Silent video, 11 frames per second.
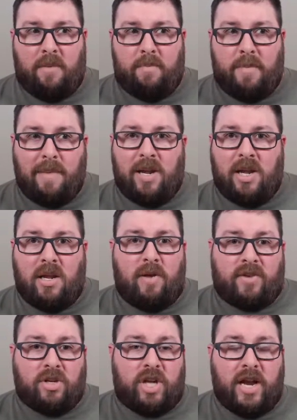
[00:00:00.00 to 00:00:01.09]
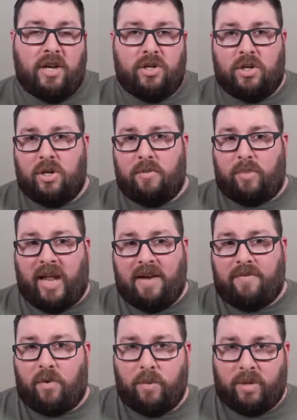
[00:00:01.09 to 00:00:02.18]
Maybe you have to change your
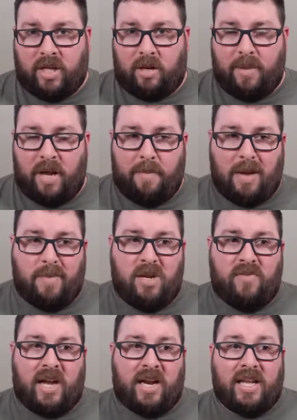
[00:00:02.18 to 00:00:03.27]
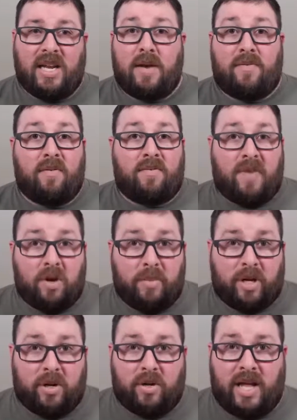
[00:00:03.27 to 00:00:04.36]
platform a little bit. Maybe you've got to get a different funnel
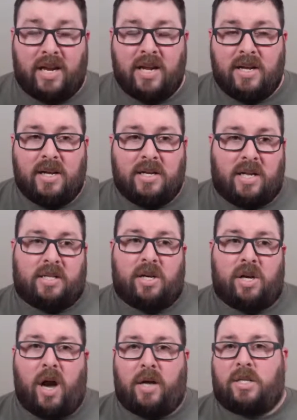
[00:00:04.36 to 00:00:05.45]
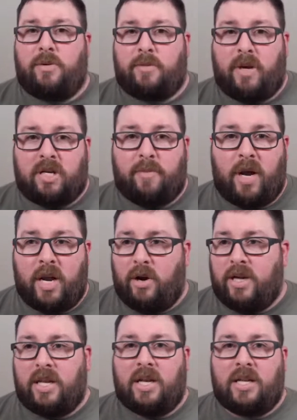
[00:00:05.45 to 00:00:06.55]
builder that doesn't cost you as much money or
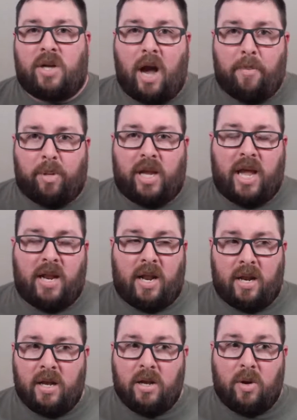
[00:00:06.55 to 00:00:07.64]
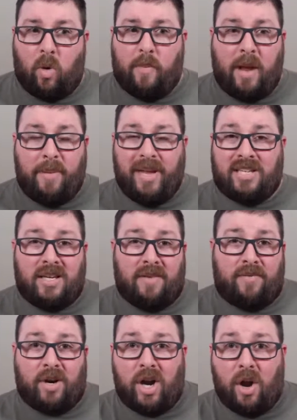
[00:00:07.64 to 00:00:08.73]
isn't as complicated. Or maybe it's a
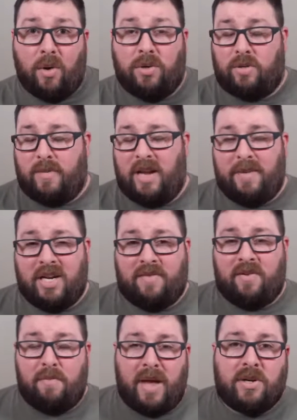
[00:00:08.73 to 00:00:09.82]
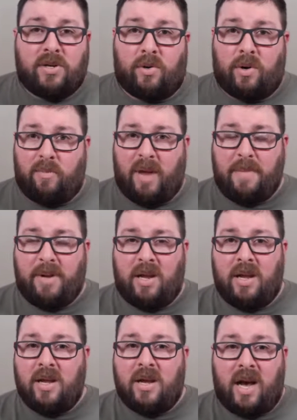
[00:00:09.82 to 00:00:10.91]
different coach or maybe a different mentor or maybe
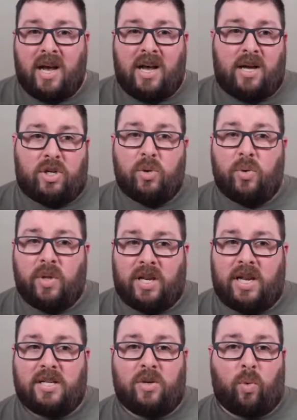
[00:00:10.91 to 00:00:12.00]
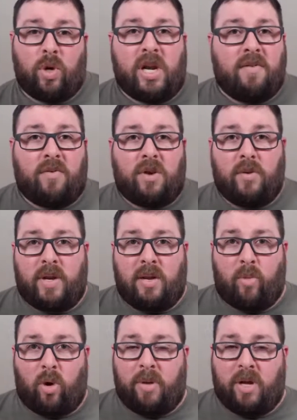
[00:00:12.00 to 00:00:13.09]
a tool that isn't working for you
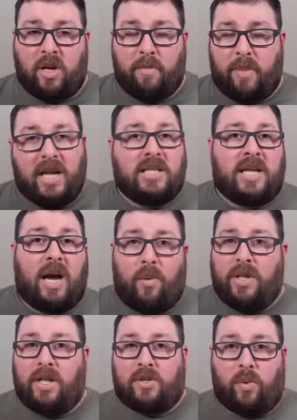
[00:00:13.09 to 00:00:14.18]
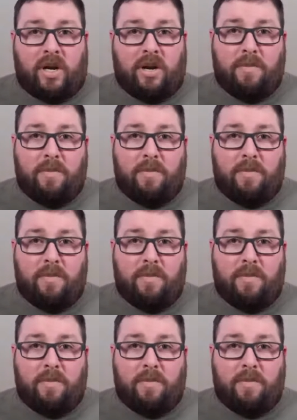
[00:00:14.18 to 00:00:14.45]
anymore, but your buddy's got one that's working